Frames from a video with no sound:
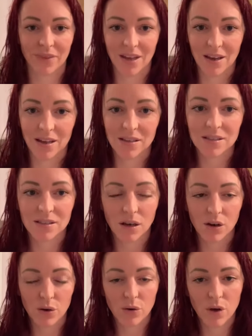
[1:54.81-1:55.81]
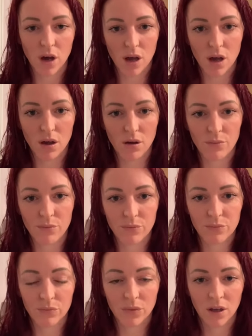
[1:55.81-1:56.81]
So um,
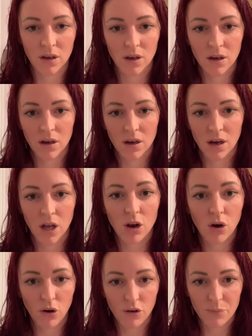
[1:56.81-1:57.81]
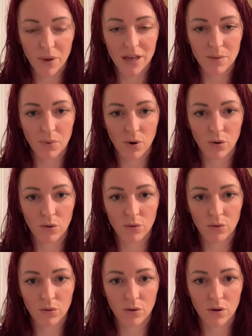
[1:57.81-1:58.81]
a lot of people
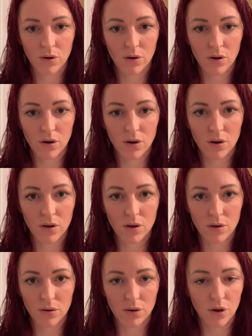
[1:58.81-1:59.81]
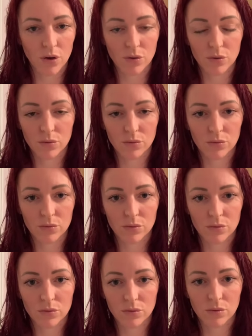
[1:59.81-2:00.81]
uh, who
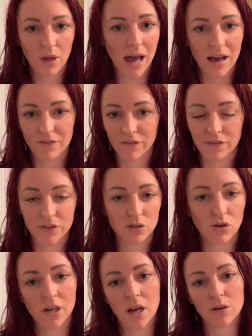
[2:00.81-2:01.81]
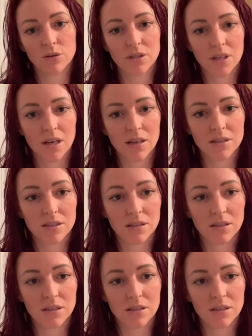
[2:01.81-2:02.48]
have scoliosis,